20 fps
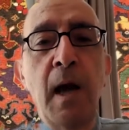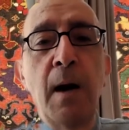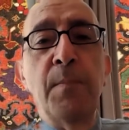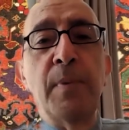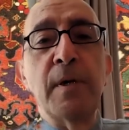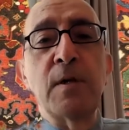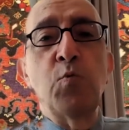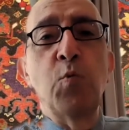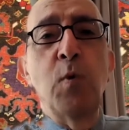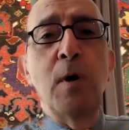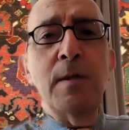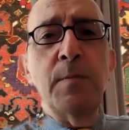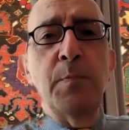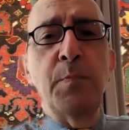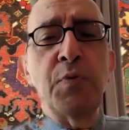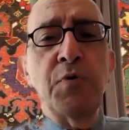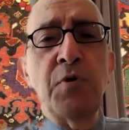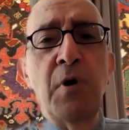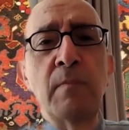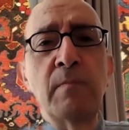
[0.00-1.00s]
But what
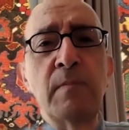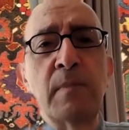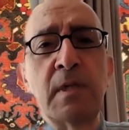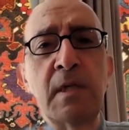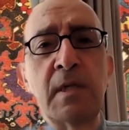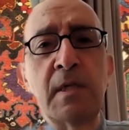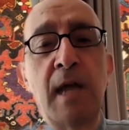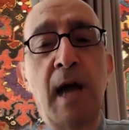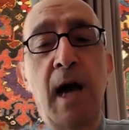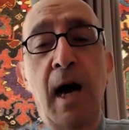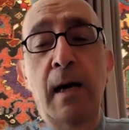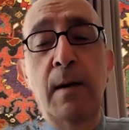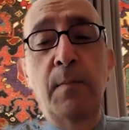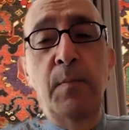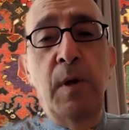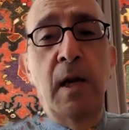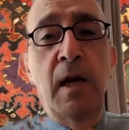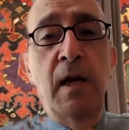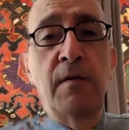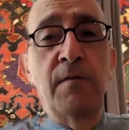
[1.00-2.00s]
prompted, I
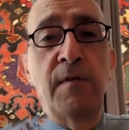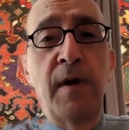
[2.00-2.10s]
believe,